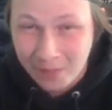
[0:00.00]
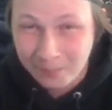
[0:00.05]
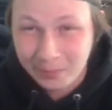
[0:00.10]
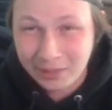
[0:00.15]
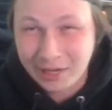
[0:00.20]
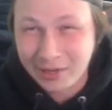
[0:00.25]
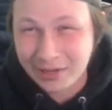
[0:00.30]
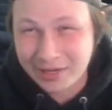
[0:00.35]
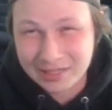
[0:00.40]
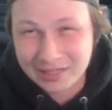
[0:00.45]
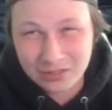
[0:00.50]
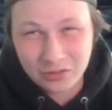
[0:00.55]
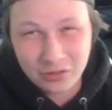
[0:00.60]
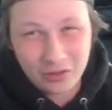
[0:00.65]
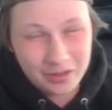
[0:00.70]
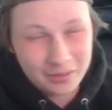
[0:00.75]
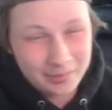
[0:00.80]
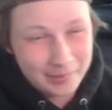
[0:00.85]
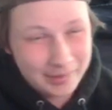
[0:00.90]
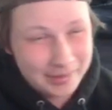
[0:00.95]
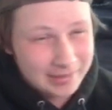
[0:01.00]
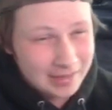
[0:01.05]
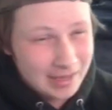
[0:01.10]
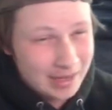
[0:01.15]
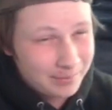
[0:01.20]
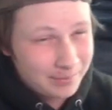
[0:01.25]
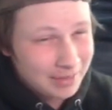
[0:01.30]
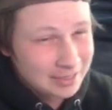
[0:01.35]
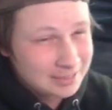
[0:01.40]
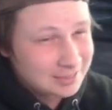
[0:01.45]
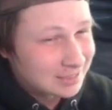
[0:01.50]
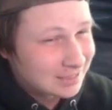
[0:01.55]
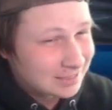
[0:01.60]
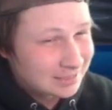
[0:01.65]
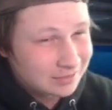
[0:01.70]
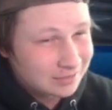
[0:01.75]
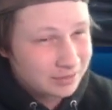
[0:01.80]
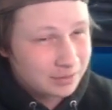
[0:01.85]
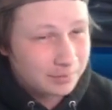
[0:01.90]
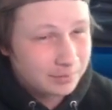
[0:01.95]
But now I get to go out into my Zam and I get
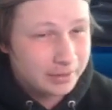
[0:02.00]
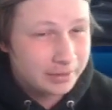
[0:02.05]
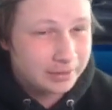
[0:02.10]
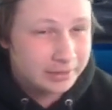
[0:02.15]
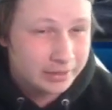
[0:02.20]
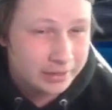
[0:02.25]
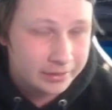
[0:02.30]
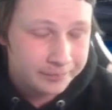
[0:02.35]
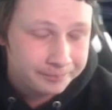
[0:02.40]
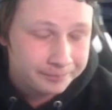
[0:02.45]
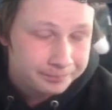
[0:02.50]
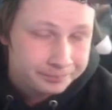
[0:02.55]
to click a button here.